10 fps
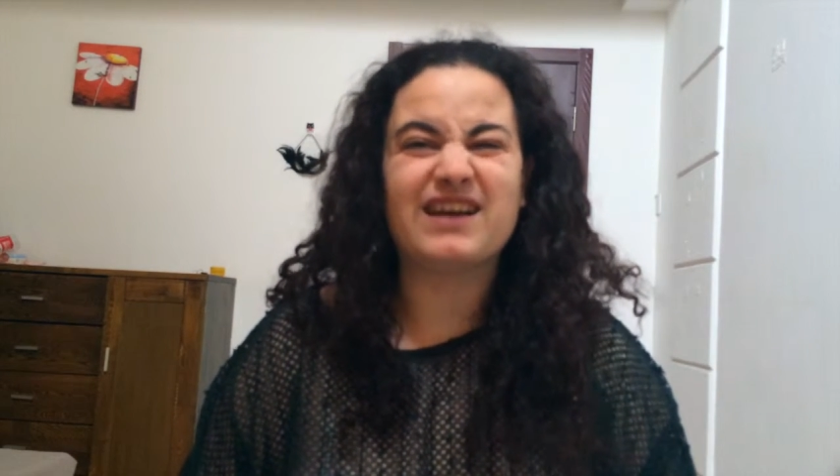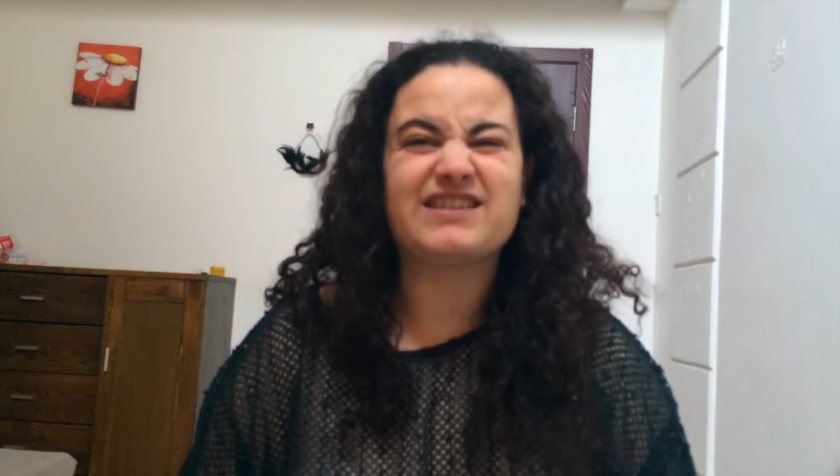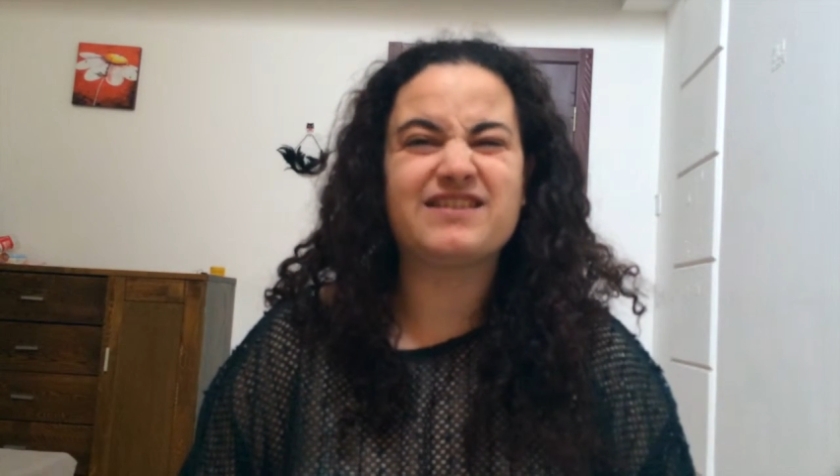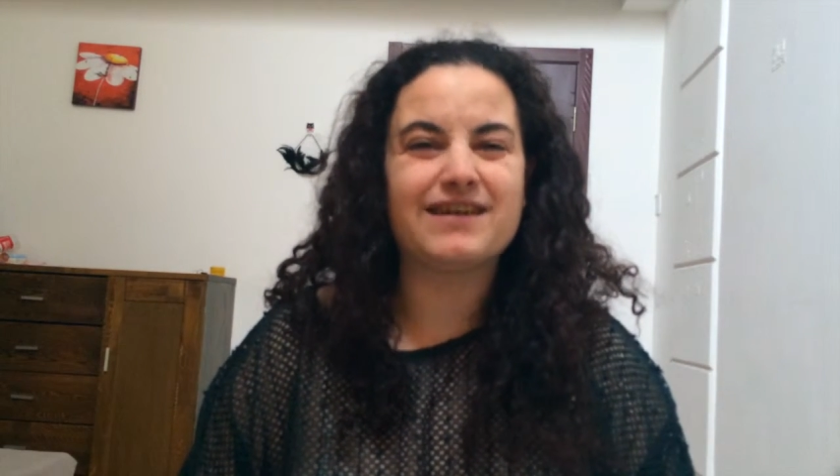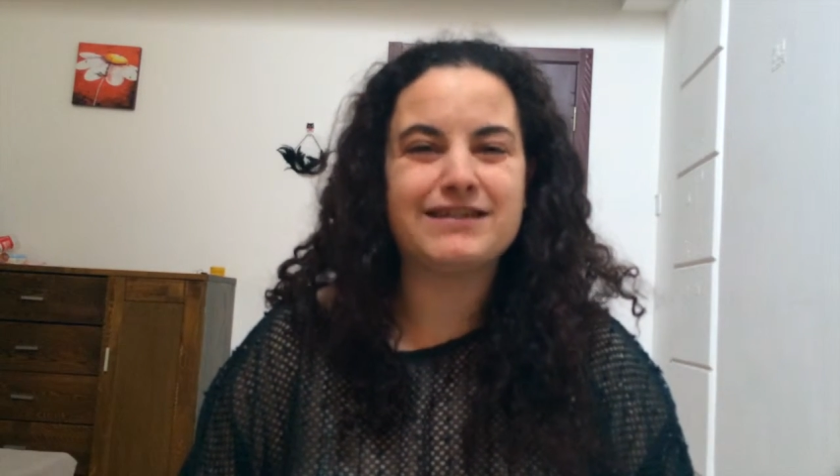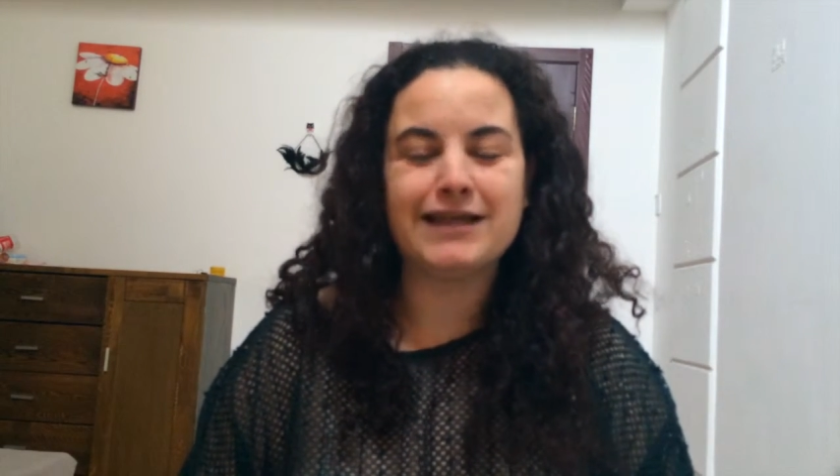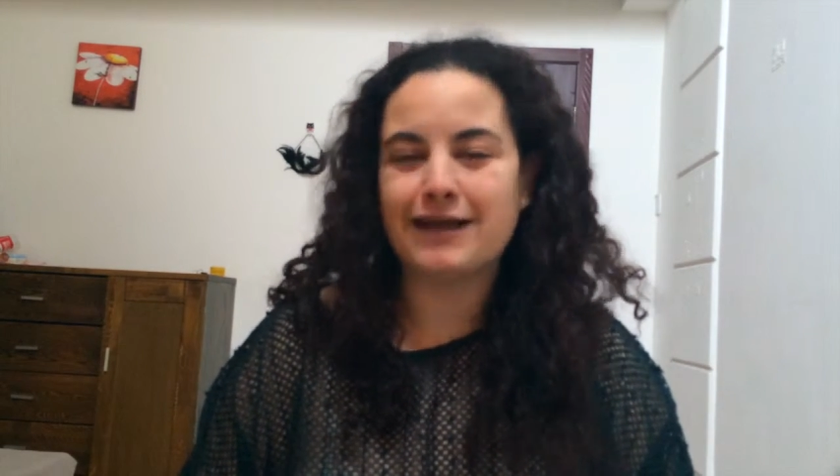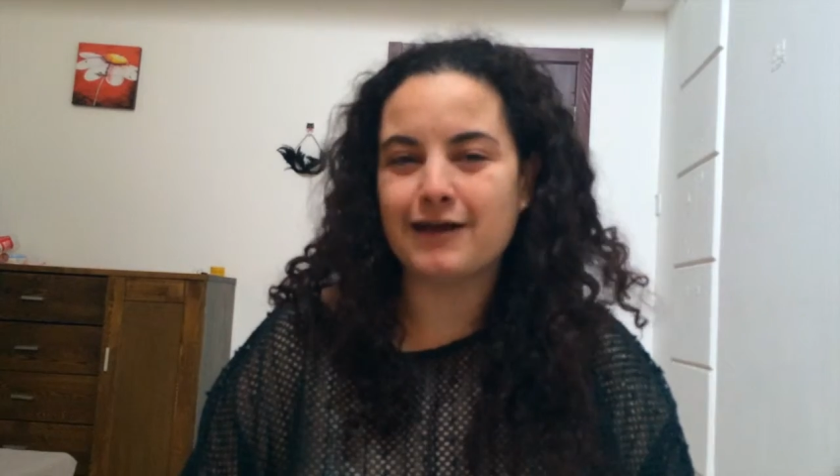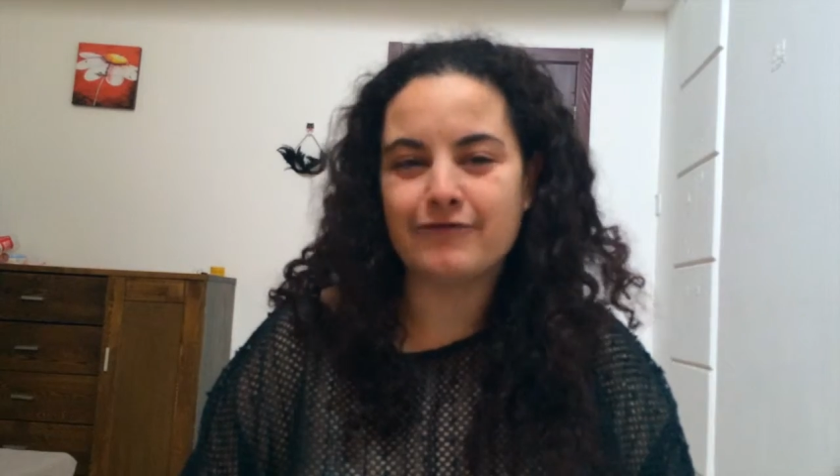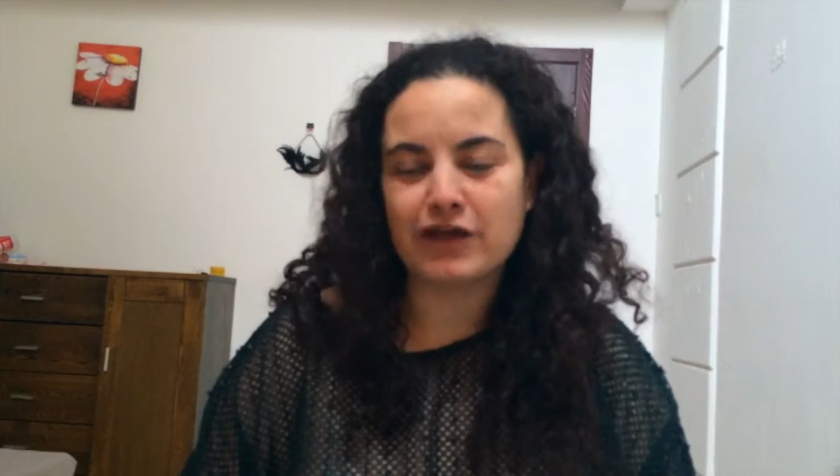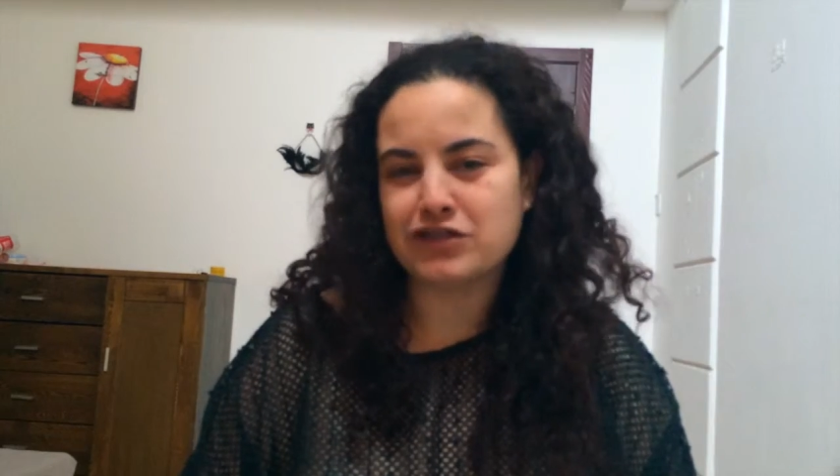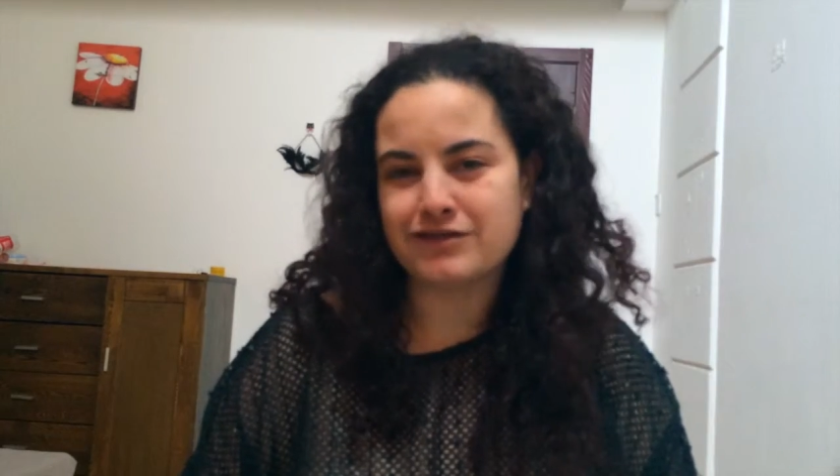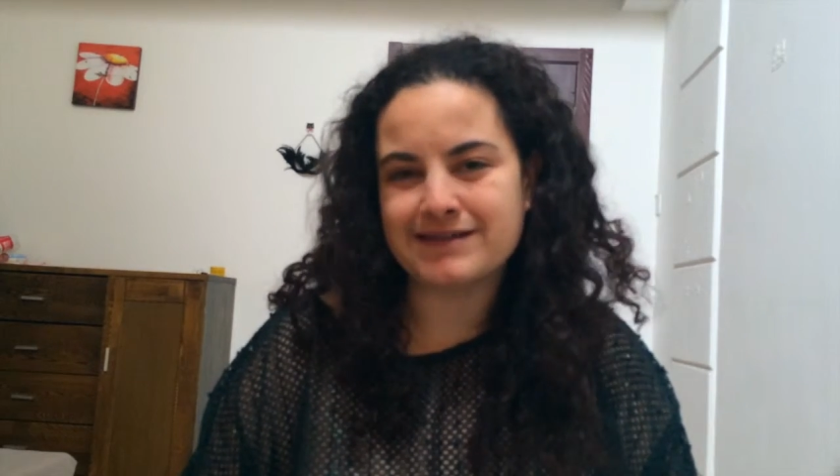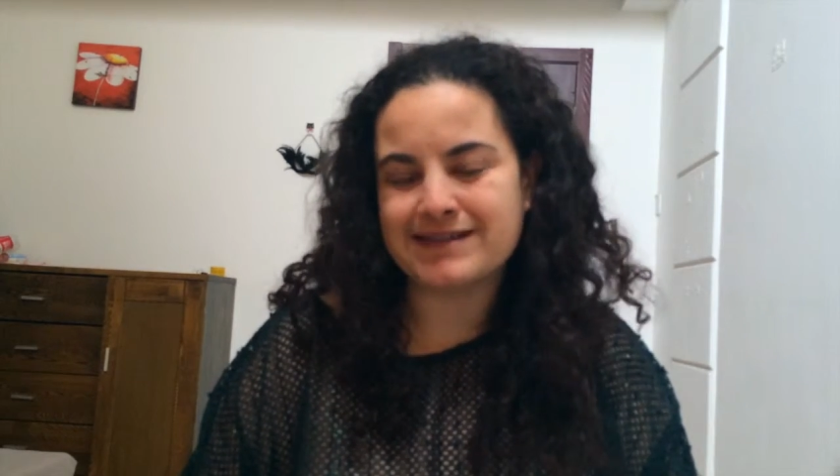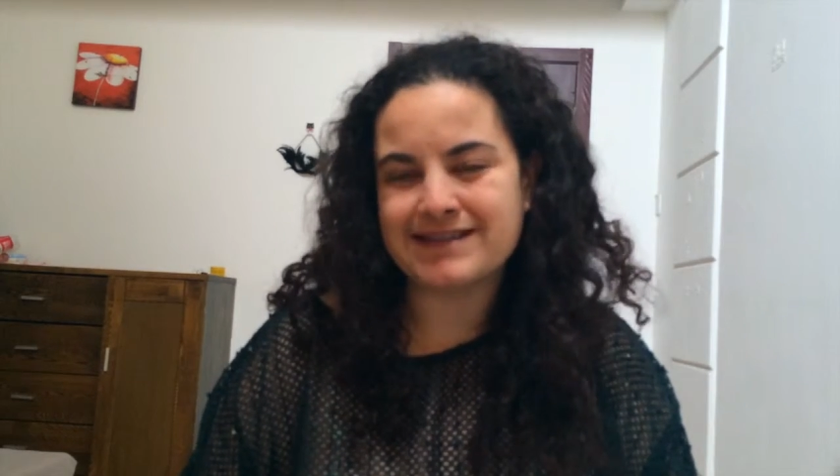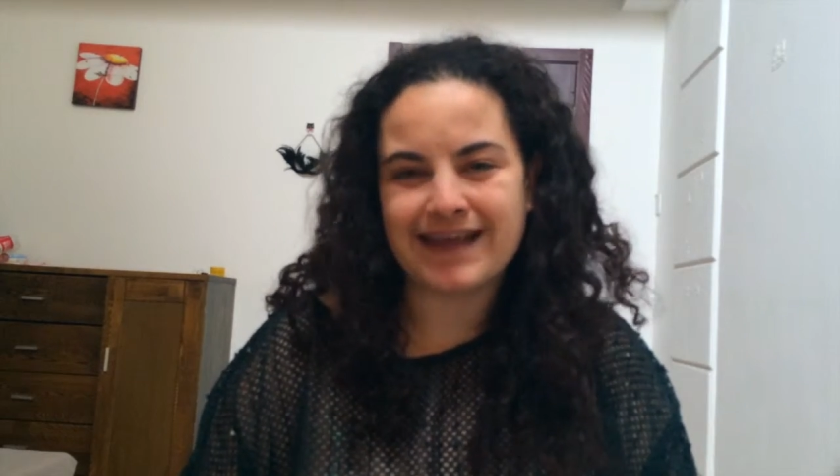exciting, adventurous